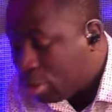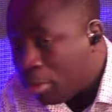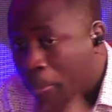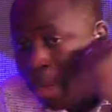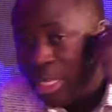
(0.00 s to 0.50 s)

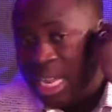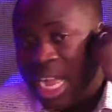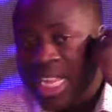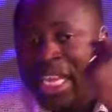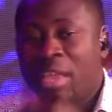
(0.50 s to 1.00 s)
But I
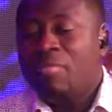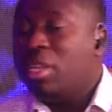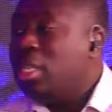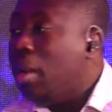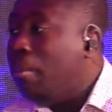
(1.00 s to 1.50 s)
gave a
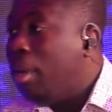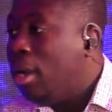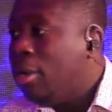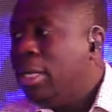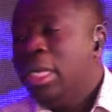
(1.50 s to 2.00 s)
number
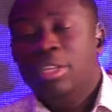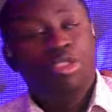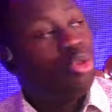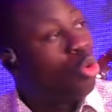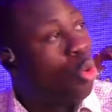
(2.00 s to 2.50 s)

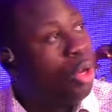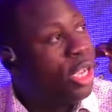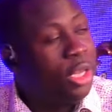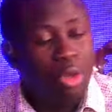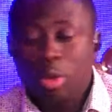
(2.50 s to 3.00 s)
to
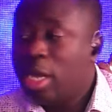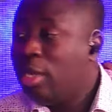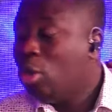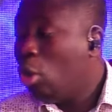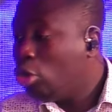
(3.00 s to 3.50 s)
Colleen. You
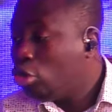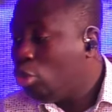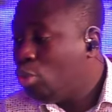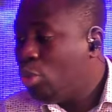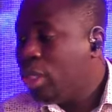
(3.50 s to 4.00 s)
can also
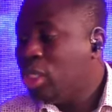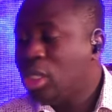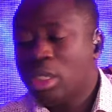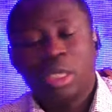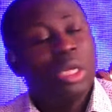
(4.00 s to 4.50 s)

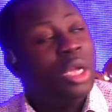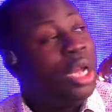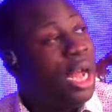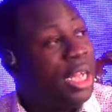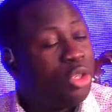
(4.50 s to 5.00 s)
reach
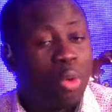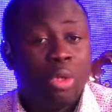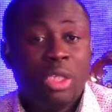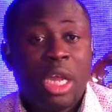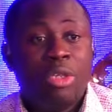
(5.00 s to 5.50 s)
us
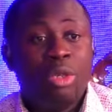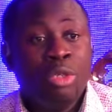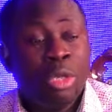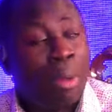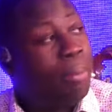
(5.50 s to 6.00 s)
on that
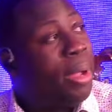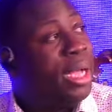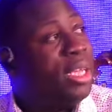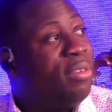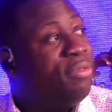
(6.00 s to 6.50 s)
number
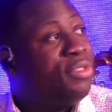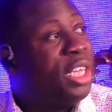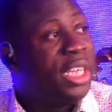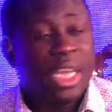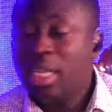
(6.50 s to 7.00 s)
if the
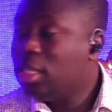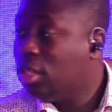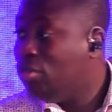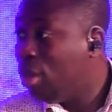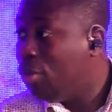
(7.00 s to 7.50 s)
case
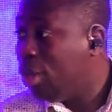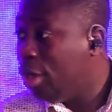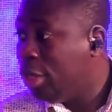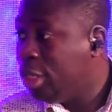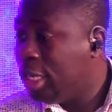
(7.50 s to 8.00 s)
is very
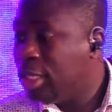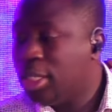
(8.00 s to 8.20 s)
urgent.